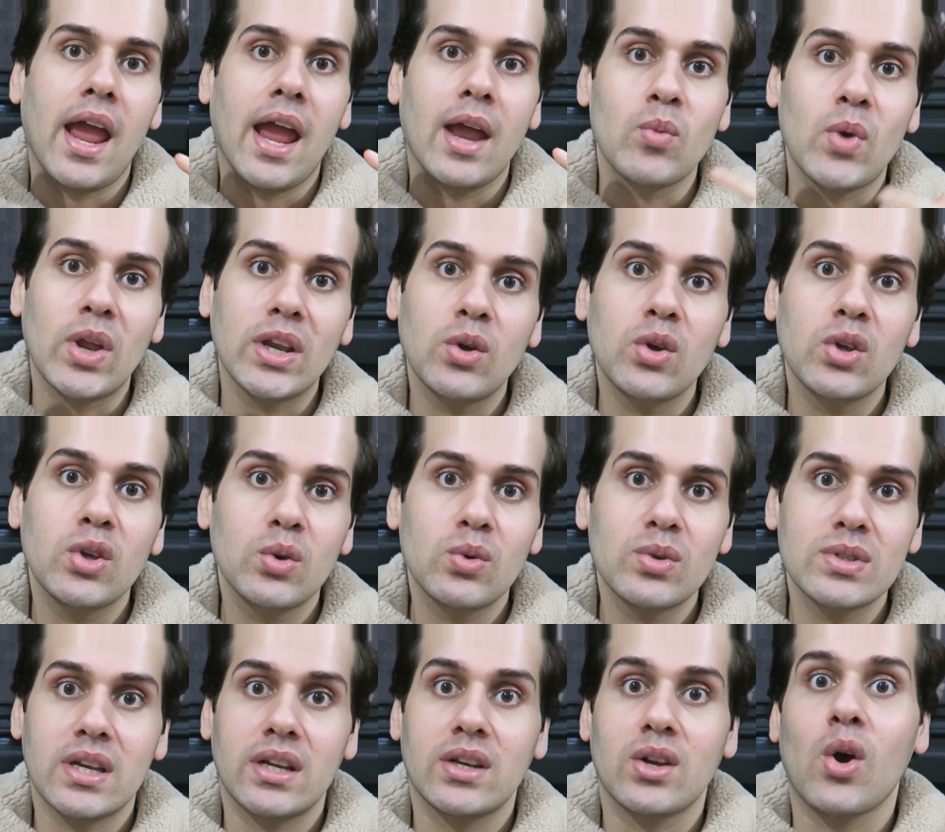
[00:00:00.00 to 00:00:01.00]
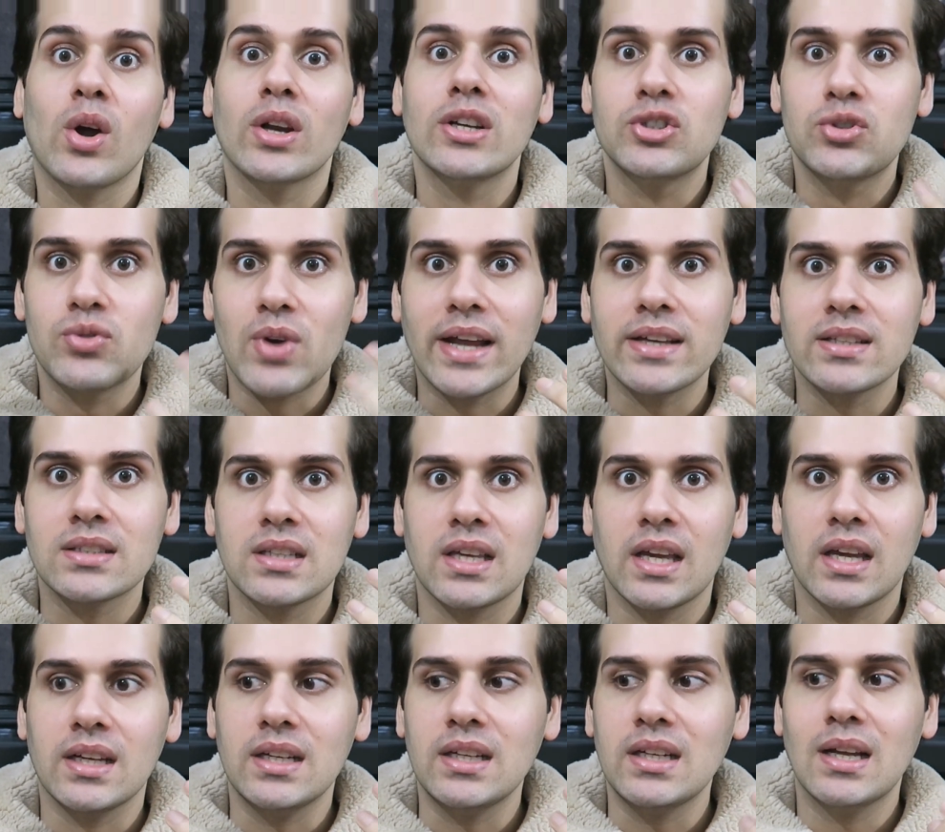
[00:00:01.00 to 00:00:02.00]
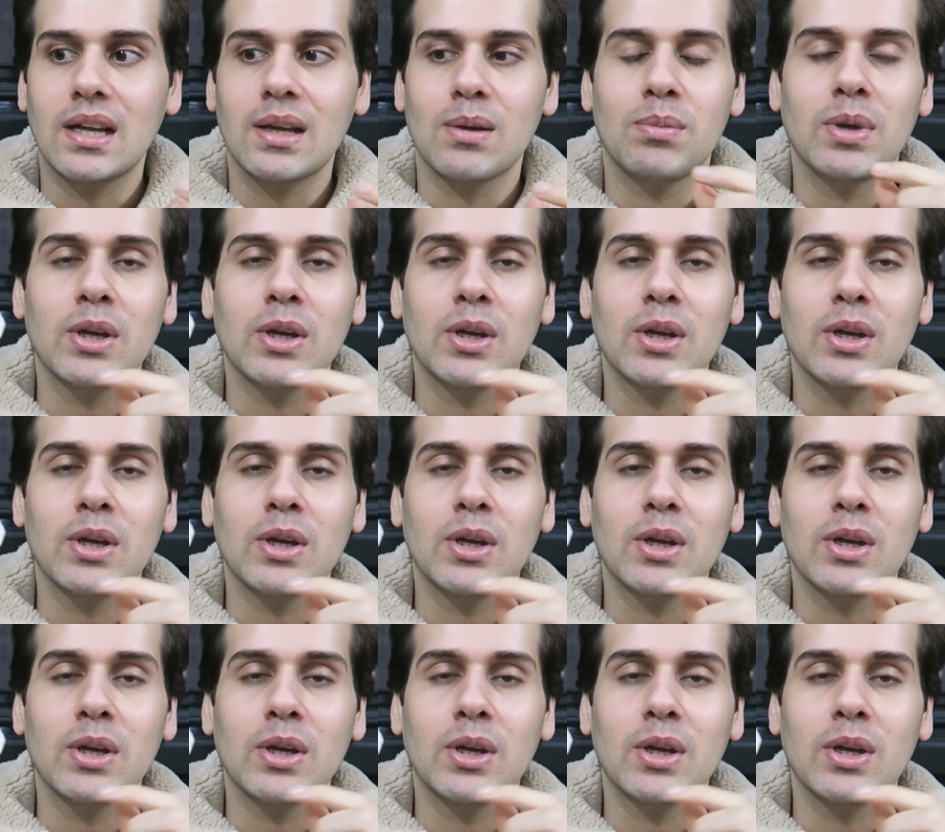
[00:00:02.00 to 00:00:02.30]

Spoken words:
And when you use it on dry skin,